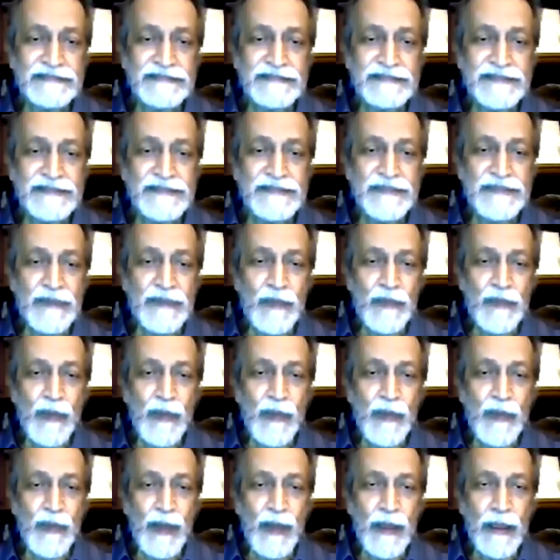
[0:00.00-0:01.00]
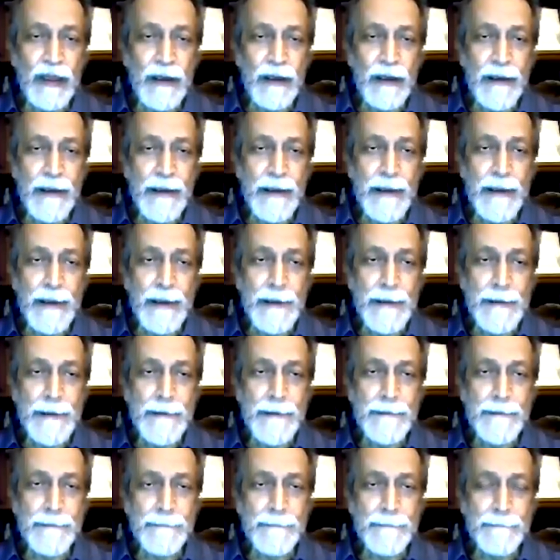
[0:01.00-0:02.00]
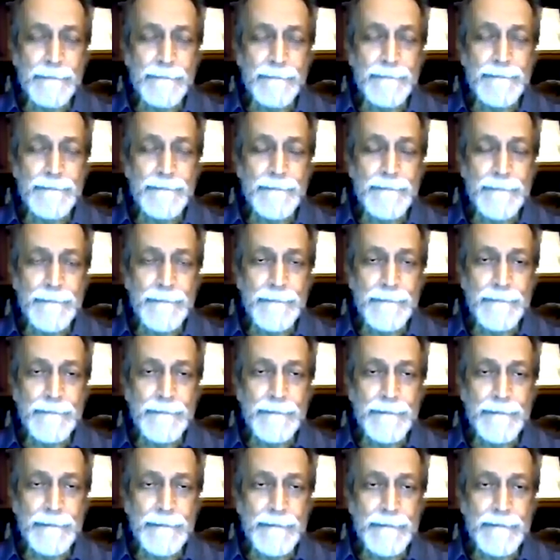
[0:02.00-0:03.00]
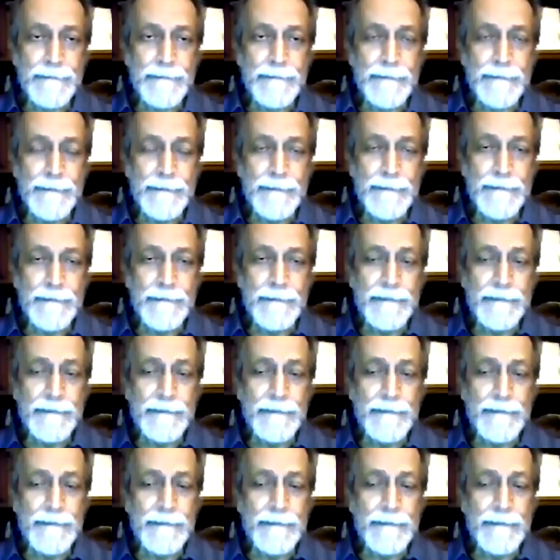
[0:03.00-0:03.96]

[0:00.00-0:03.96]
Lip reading: No words are spoken by the person on screen.